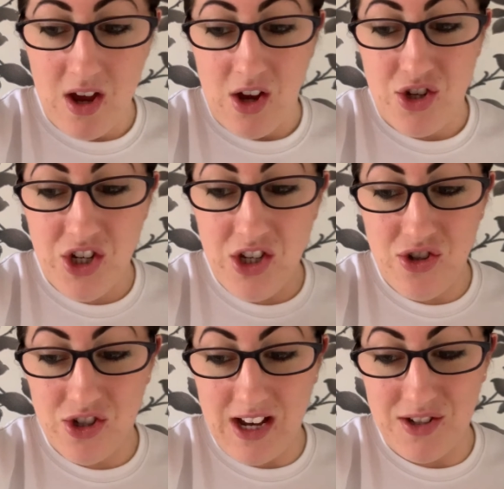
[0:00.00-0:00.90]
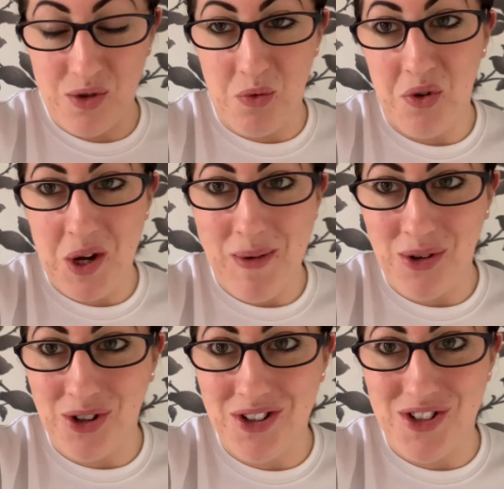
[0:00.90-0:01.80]
she just has to worry about
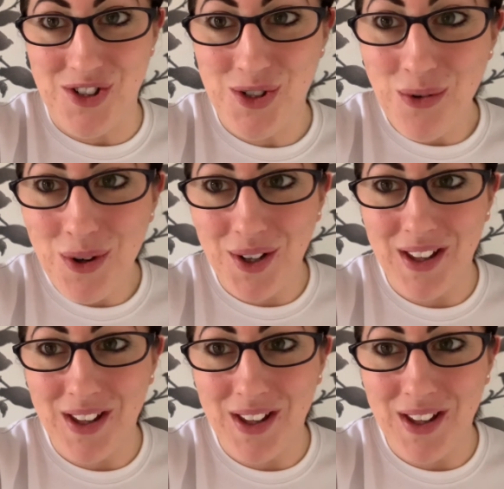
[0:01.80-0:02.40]
going to school